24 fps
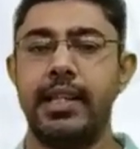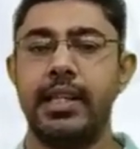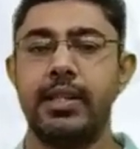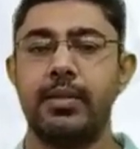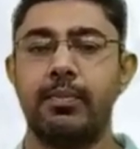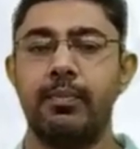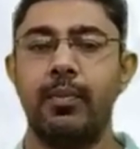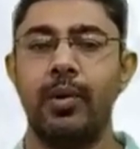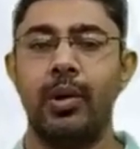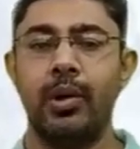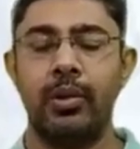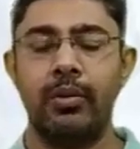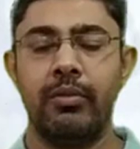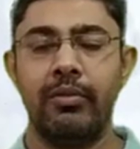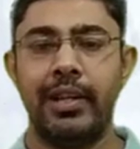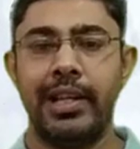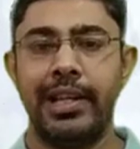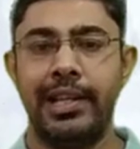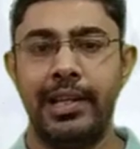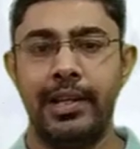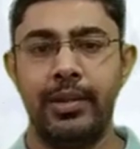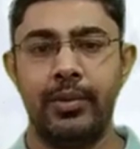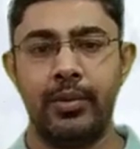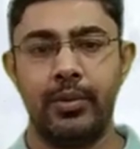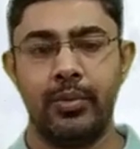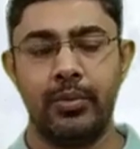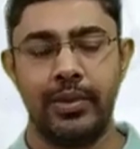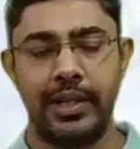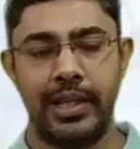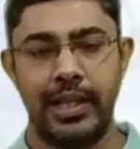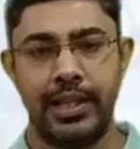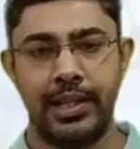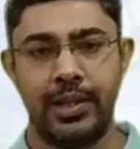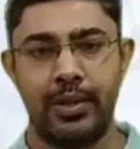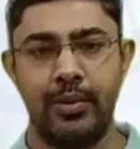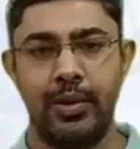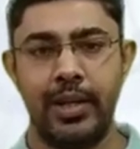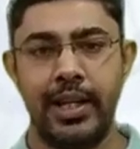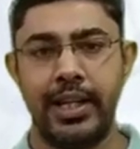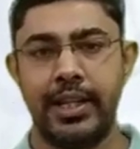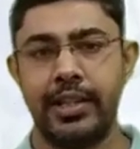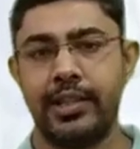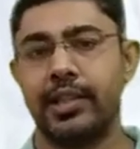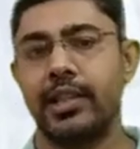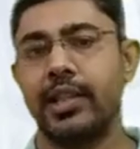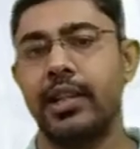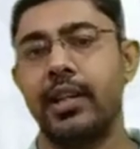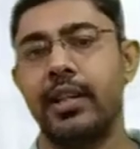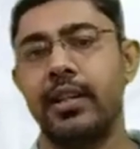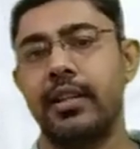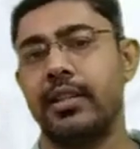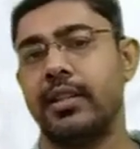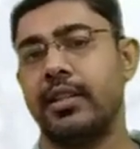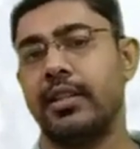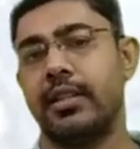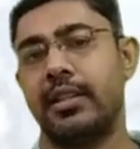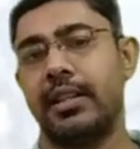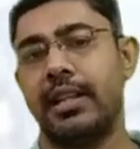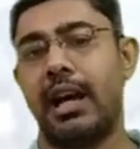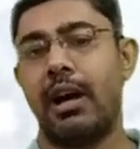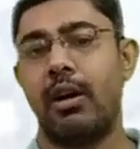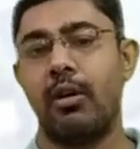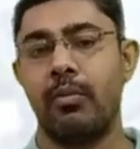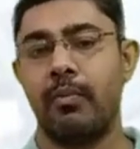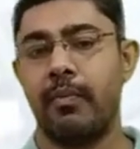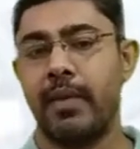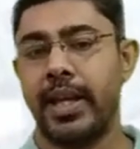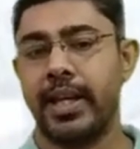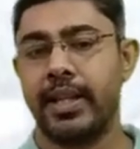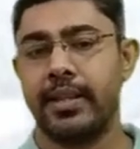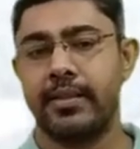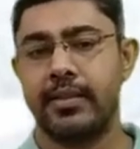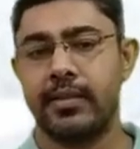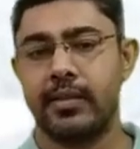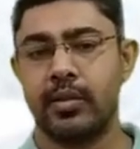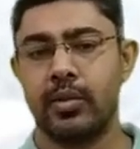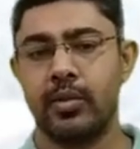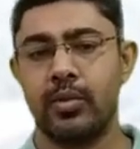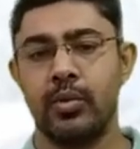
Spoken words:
this both value to calculate the tau max.